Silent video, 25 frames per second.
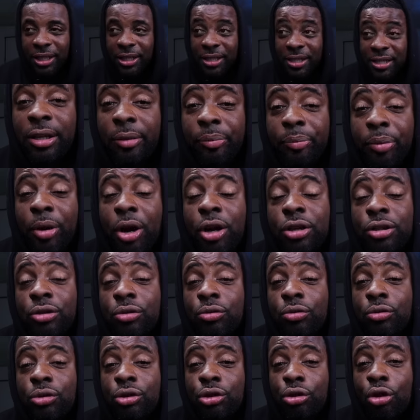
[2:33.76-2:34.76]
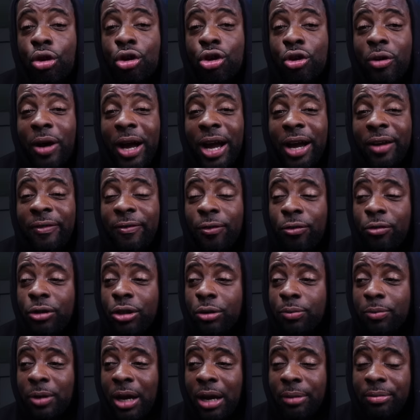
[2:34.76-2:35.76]
is, the person who stole your iPhone
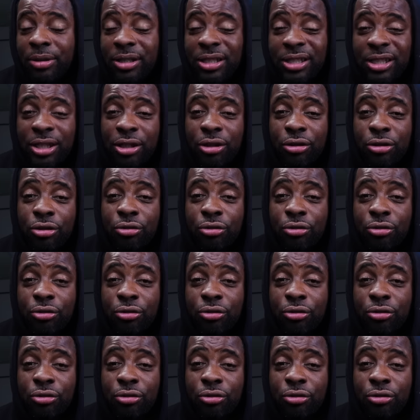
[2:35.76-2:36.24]
is probably still